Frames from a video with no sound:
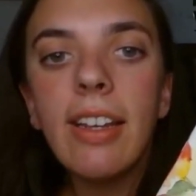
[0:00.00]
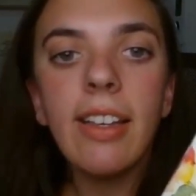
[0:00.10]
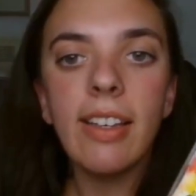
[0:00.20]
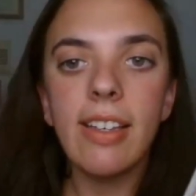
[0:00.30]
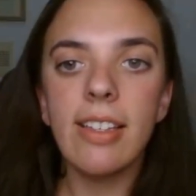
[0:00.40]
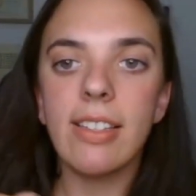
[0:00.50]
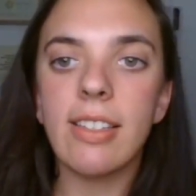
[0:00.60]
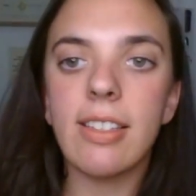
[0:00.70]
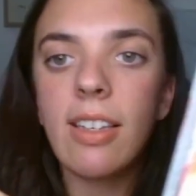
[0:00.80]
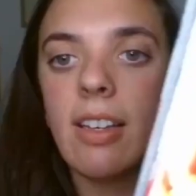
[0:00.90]

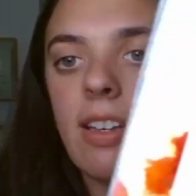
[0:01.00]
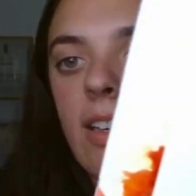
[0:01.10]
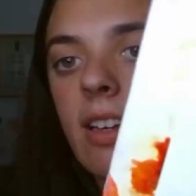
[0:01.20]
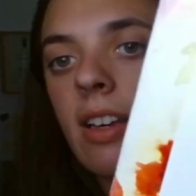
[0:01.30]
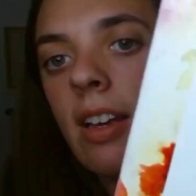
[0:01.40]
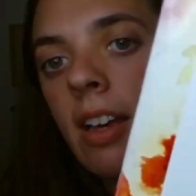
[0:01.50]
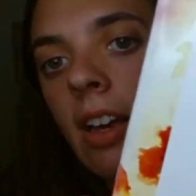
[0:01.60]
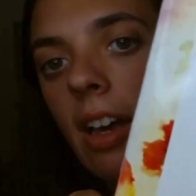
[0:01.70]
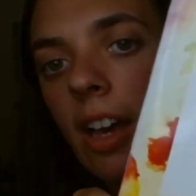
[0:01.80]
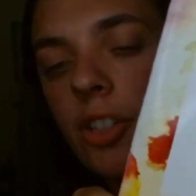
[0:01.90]
is
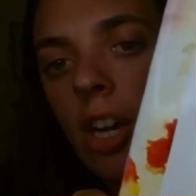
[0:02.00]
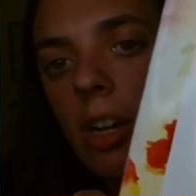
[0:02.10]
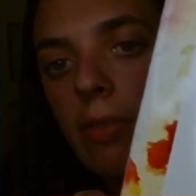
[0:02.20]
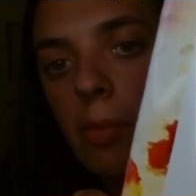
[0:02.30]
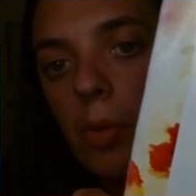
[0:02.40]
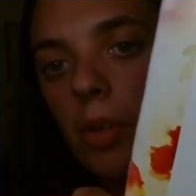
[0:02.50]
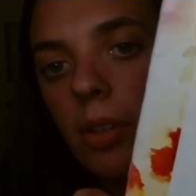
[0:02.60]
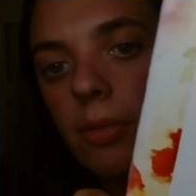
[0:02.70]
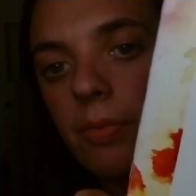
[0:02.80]
a chunk of a book,